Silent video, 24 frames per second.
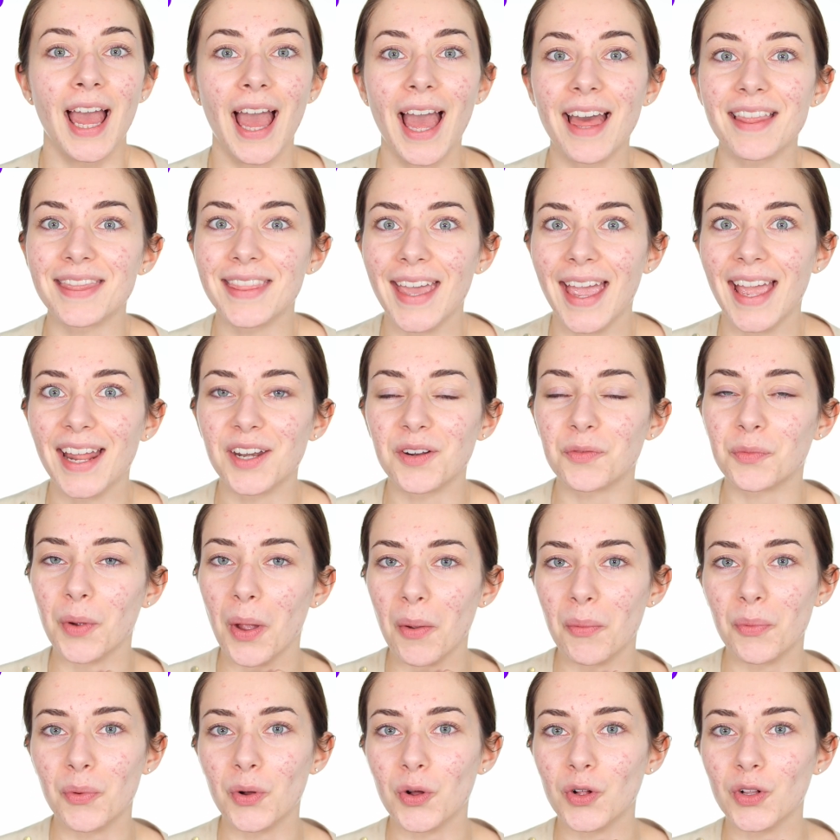And then
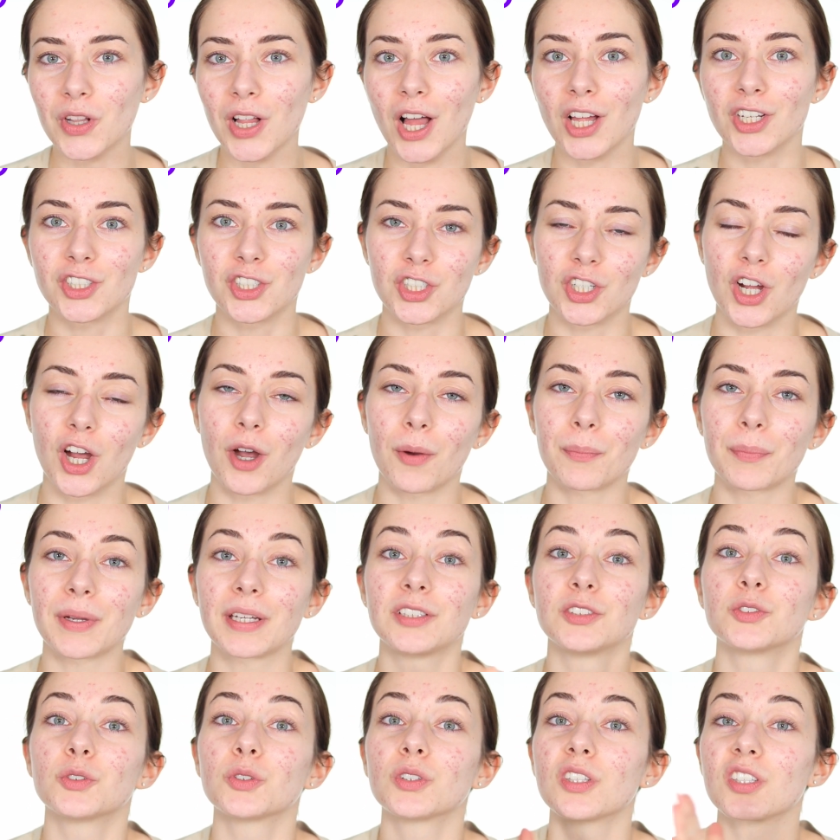we will jump
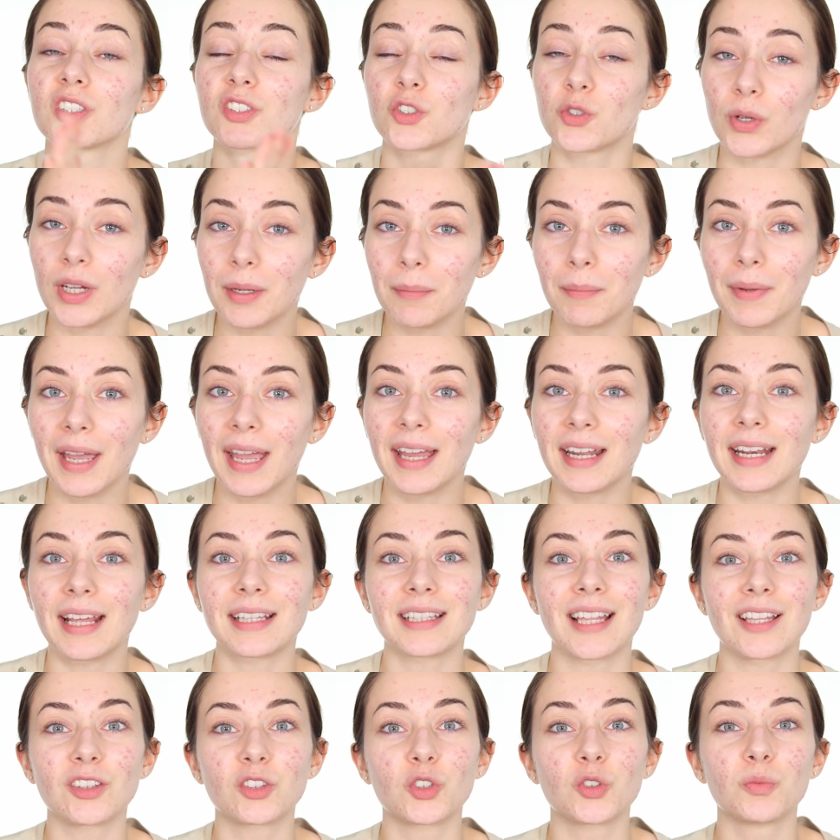into the treatment,
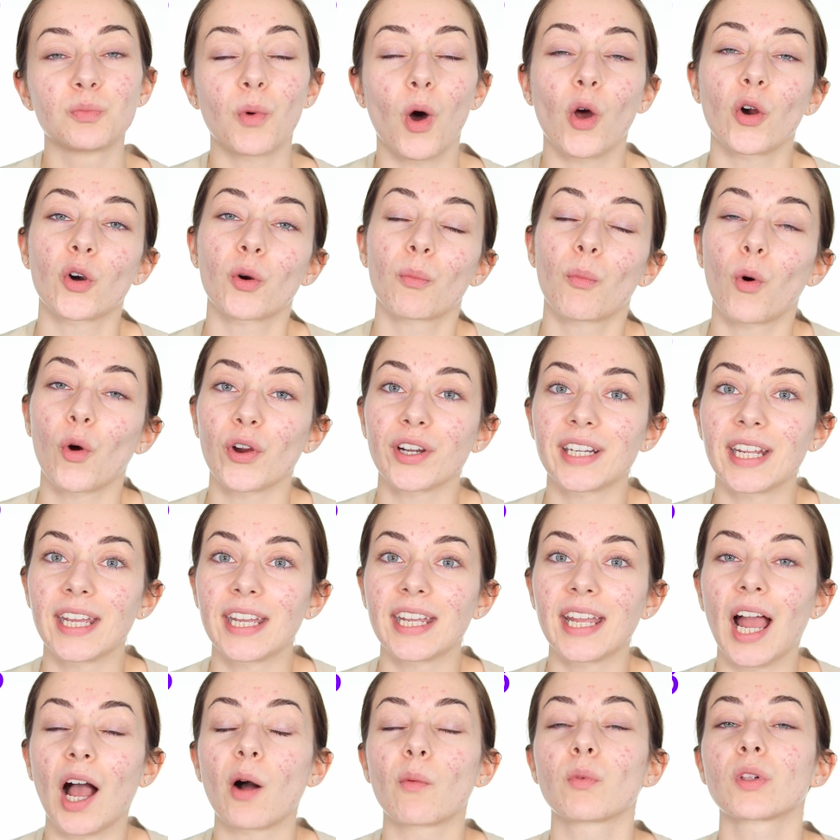and then tomorrow
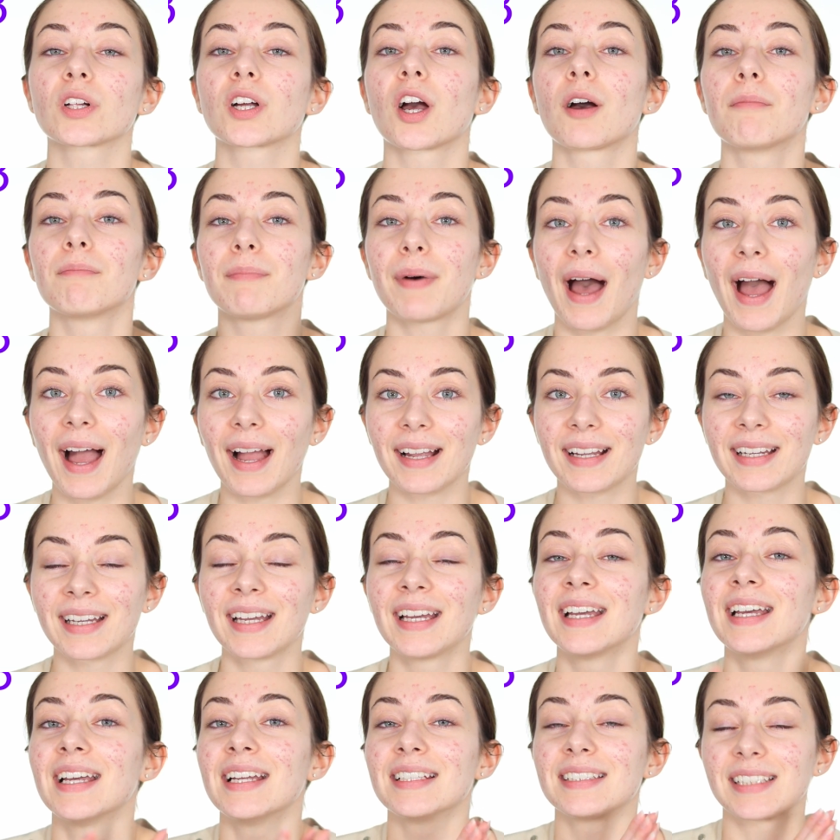morning I will come back,
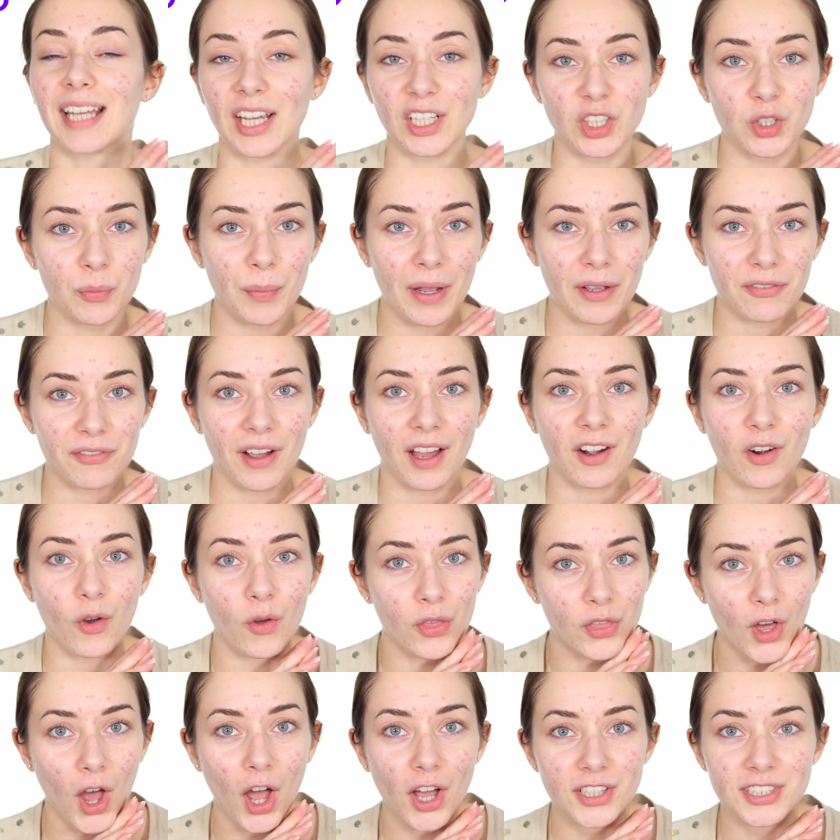tell you my
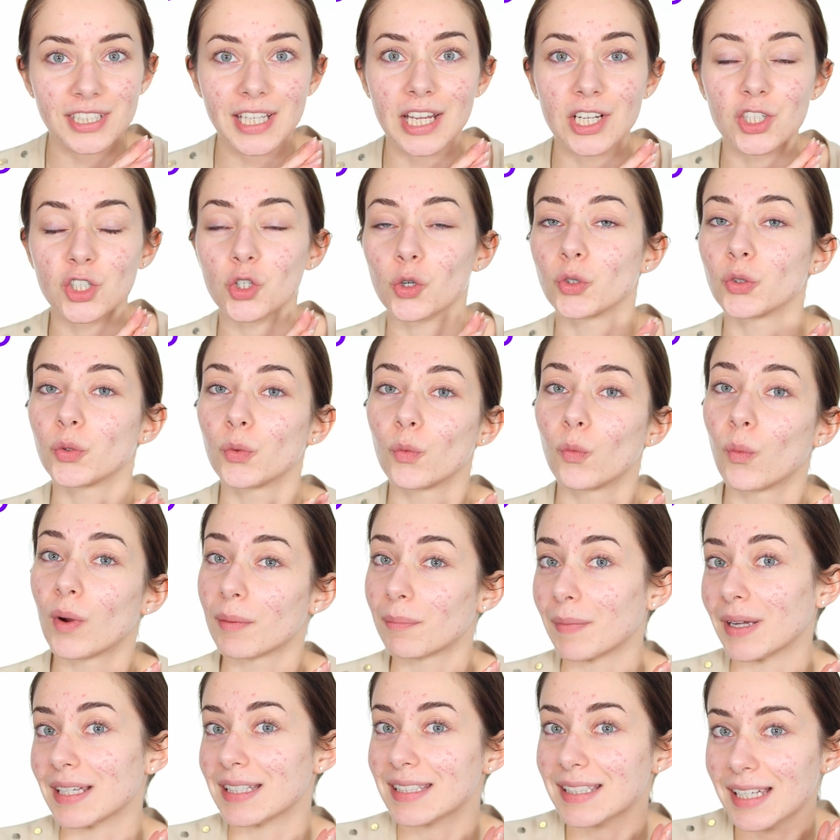final thoughts, and show you
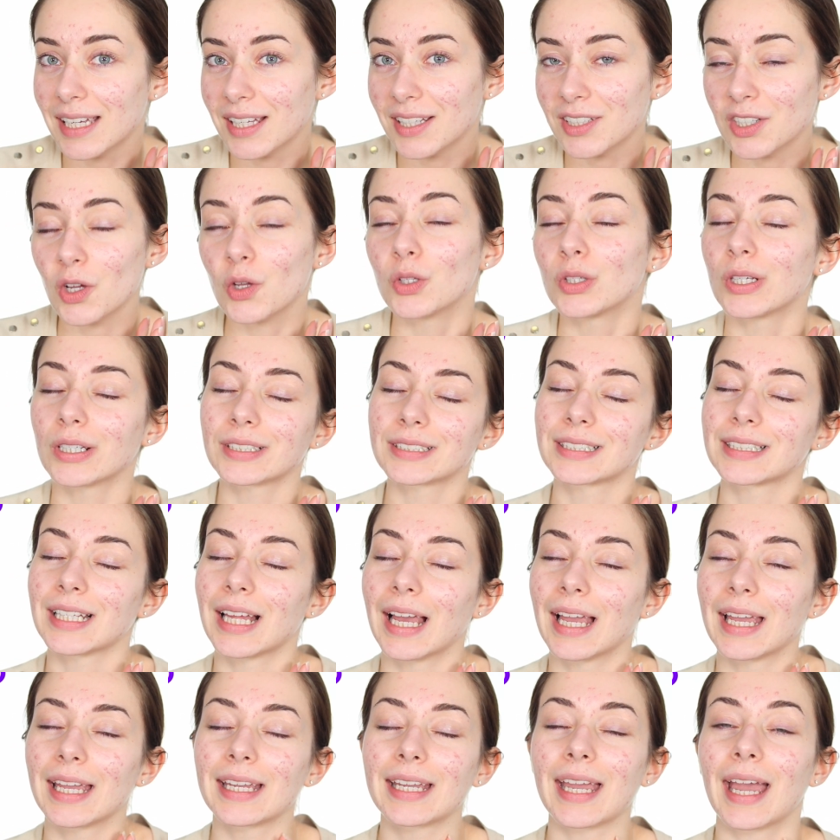what my skin looks
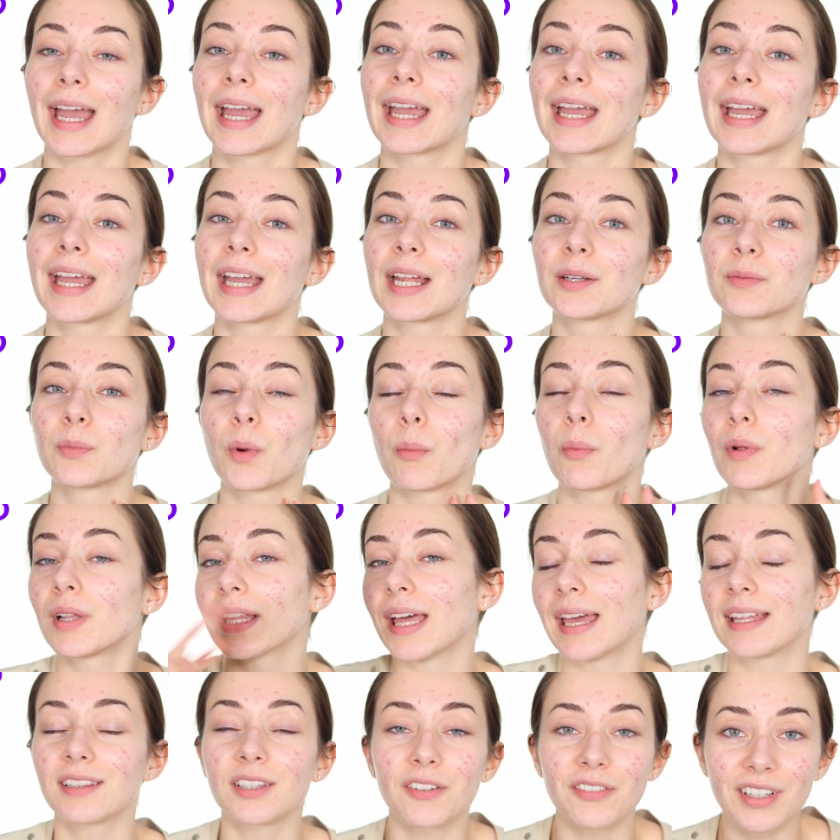like, and we
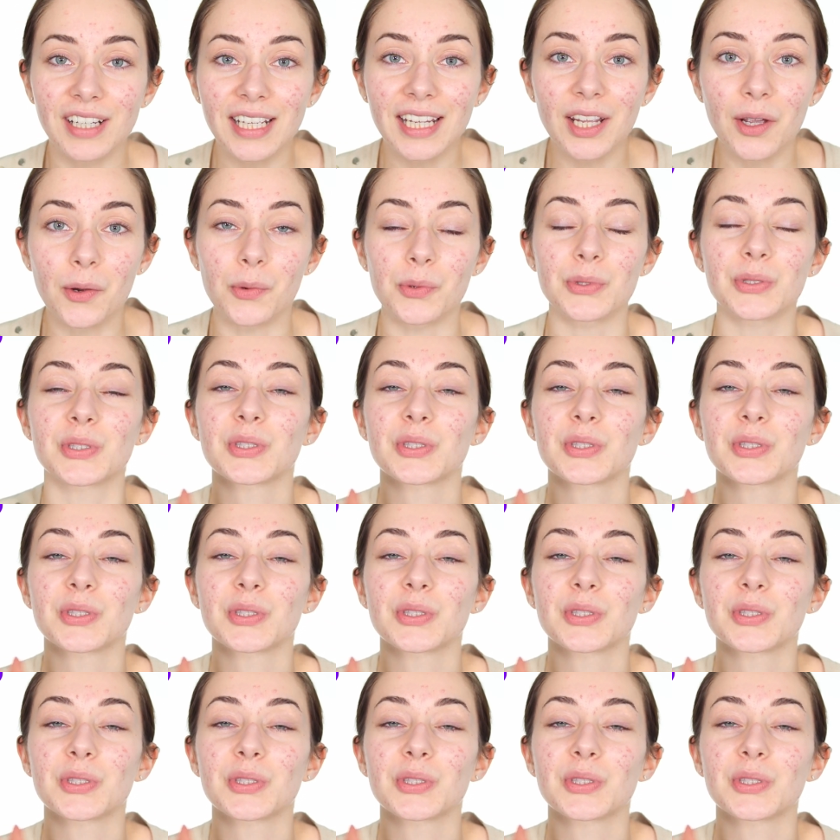will end the video.